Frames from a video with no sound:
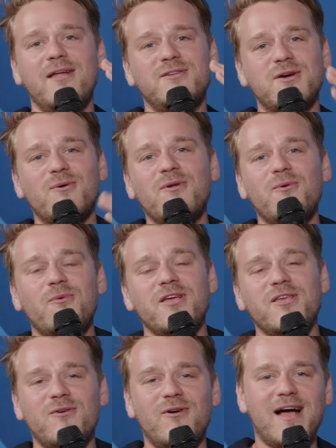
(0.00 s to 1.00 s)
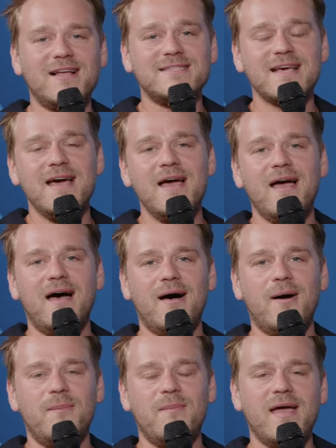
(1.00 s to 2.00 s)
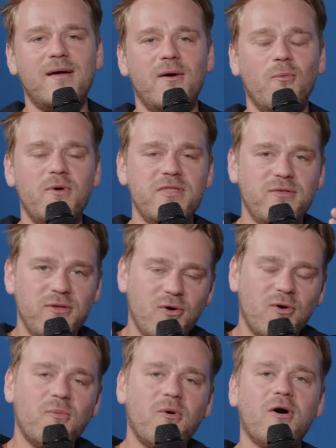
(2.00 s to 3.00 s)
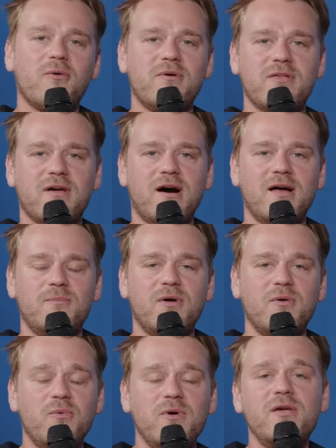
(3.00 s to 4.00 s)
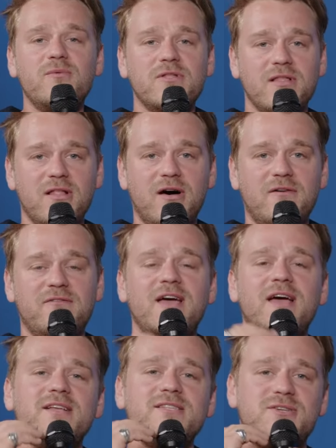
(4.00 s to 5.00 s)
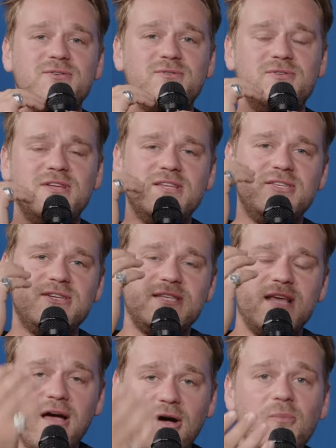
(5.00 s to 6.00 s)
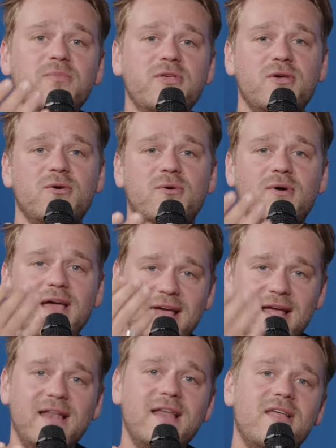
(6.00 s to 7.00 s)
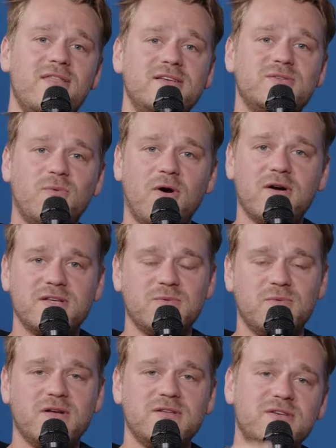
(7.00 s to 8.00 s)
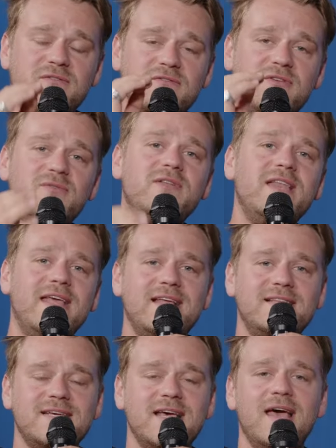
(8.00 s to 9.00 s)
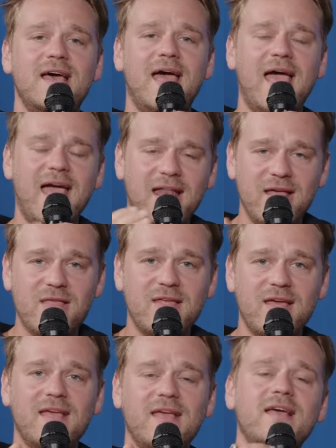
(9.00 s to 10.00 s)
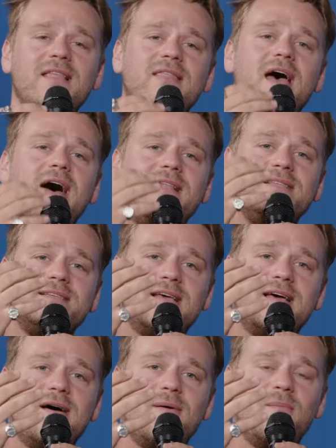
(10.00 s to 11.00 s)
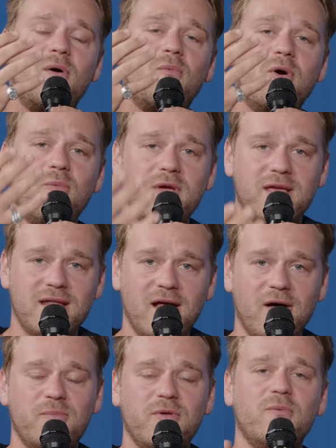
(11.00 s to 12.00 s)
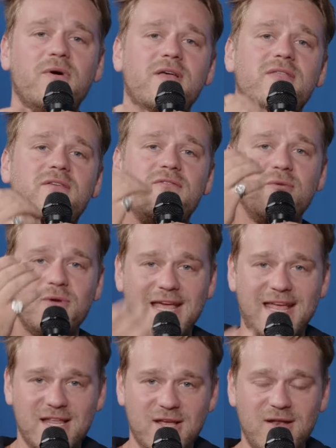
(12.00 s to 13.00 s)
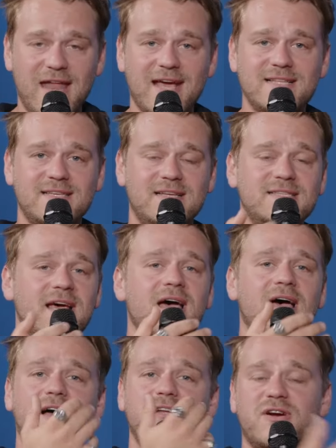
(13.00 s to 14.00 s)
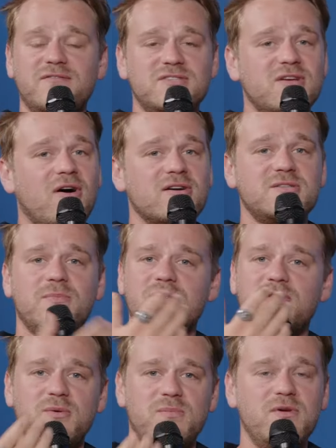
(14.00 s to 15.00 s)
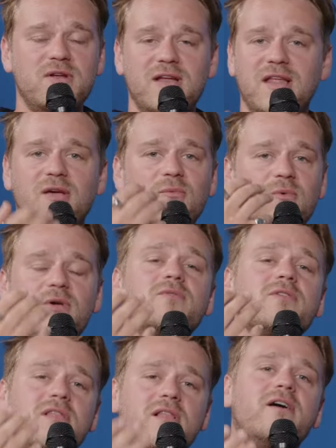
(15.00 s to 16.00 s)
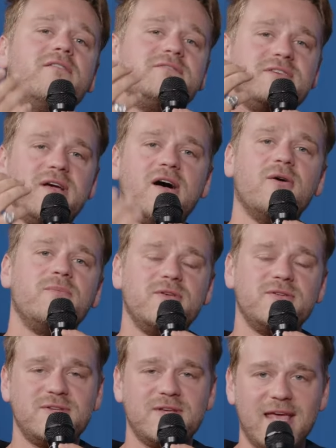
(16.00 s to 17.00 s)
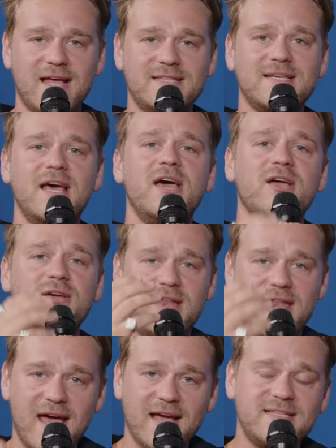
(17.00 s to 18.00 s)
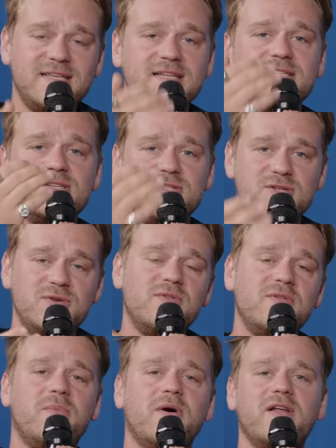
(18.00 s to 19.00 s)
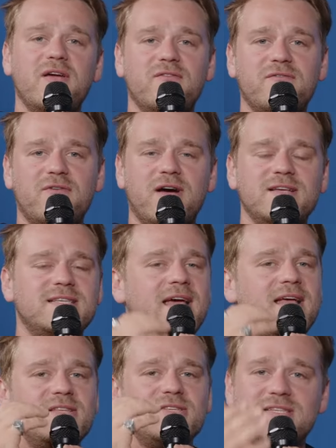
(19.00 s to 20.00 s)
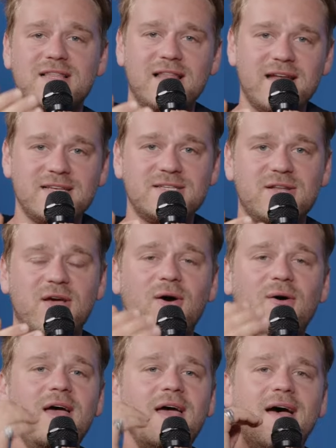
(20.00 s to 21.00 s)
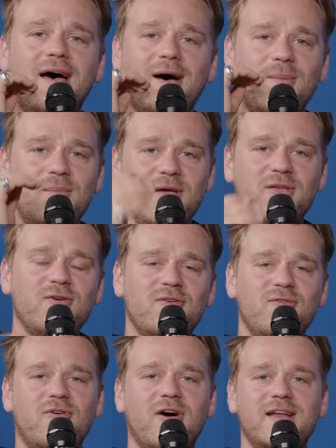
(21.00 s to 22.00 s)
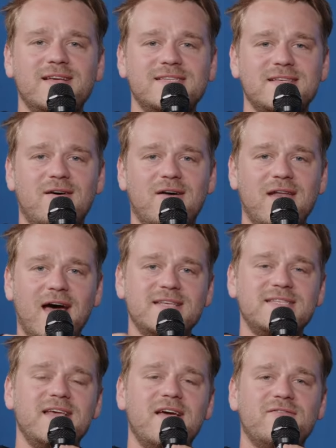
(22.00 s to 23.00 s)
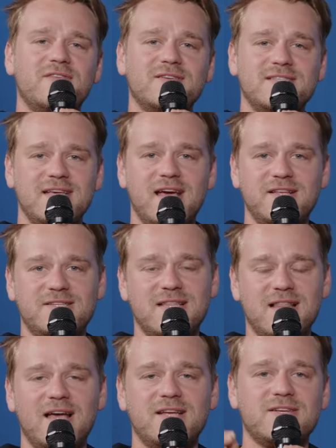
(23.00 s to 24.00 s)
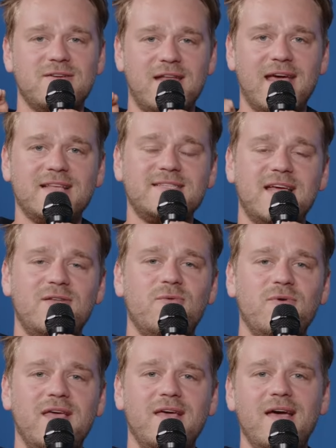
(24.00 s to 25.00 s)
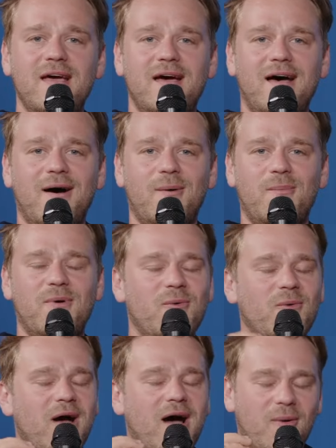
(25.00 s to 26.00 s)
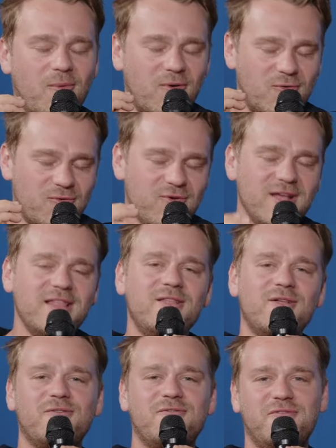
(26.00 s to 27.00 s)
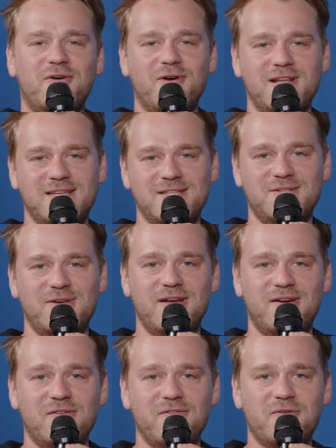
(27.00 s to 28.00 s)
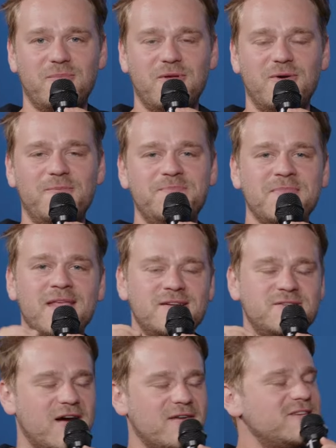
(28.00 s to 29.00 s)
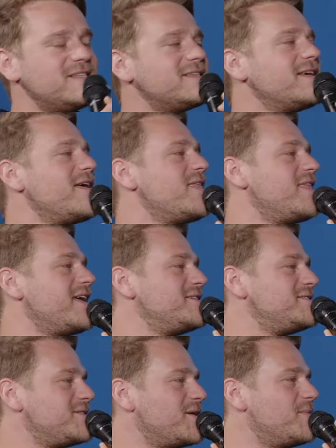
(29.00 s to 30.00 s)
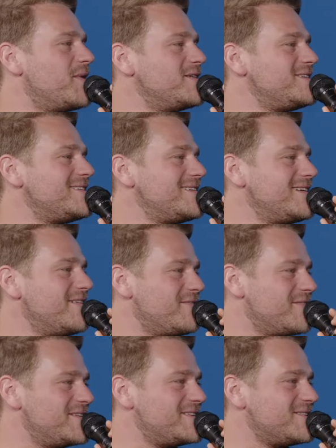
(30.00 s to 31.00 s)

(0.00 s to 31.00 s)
I don't know where you're at um, with your walk with God, but we would love to just help you in this walk as well. So if you need anything that um, where we can help you with if you want to get connected uh, travis talked about community we would love to help you to get connected to the body of christ hey just let us know um, and you can write us on icf.ch slash connect and we um, are really looking forward to hearing from you travis thank you so much for this